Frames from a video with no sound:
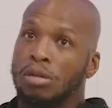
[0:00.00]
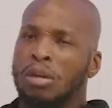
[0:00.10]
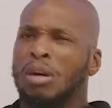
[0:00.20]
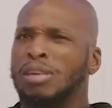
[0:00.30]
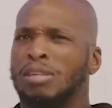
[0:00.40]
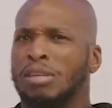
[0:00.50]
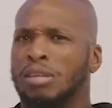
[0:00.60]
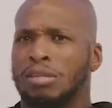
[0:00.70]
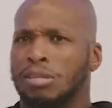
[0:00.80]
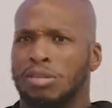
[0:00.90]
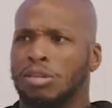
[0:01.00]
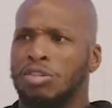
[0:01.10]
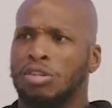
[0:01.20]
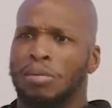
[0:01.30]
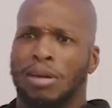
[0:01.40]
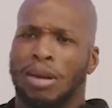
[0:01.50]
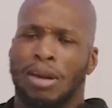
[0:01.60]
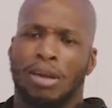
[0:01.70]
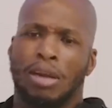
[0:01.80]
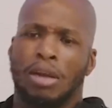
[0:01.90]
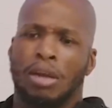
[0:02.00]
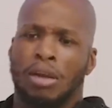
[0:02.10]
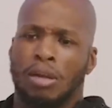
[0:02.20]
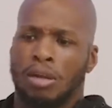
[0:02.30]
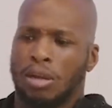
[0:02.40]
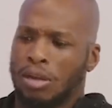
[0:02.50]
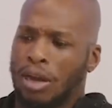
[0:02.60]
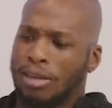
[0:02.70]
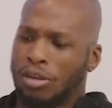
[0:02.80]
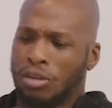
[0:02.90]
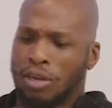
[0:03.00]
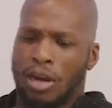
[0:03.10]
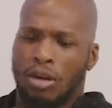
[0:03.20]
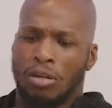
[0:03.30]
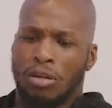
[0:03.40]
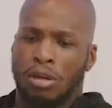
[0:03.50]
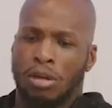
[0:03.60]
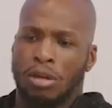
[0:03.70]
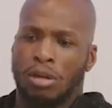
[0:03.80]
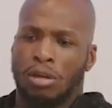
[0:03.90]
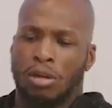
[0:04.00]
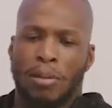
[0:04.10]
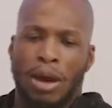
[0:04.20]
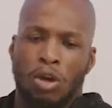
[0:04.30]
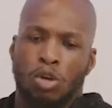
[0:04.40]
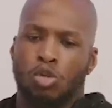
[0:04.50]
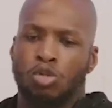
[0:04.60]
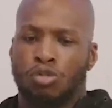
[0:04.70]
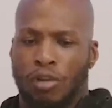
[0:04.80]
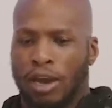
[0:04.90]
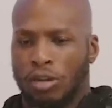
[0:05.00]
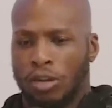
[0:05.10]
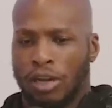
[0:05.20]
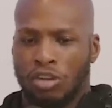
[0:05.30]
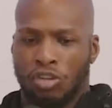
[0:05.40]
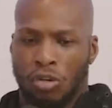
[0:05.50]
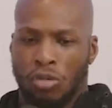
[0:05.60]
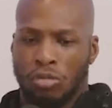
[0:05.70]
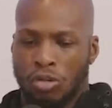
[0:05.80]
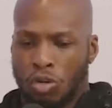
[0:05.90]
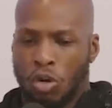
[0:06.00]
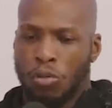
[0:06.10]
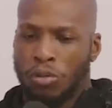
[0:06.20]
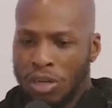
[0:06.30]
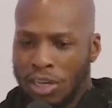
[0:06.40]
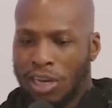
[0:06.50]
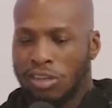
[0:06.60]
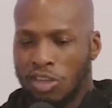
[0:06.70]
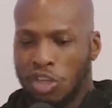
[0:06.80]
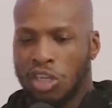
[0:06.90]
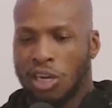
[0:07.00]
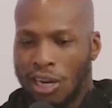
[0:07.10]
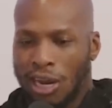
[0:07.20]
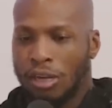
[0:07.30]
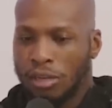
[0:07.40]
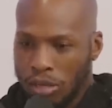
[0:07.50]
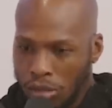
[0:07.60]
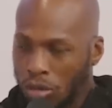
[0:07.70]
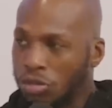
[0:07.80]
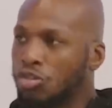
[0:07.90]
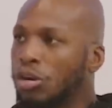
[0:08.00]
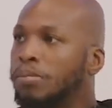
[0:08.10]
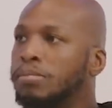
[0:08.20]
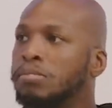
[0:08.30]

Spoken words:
No, he's still Donald Trump, and I'll tell you now, no matter who's fighting on that show, nobody gets a cheer louder than Donald Trump.